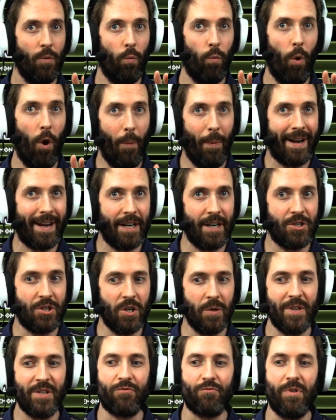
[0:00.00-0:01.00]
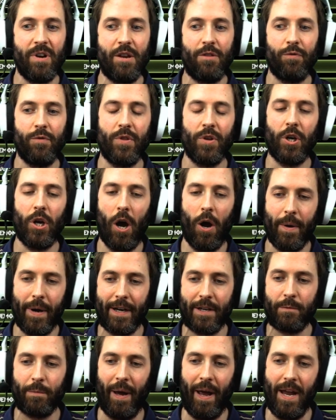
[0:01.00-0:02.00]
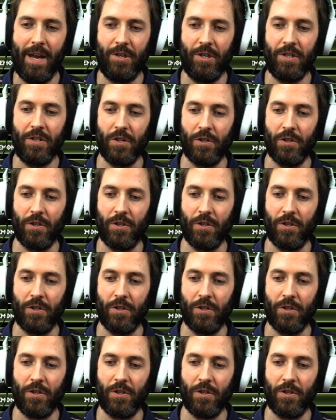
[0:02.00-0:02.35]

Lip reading: what we're going to do is read through the Codex pages.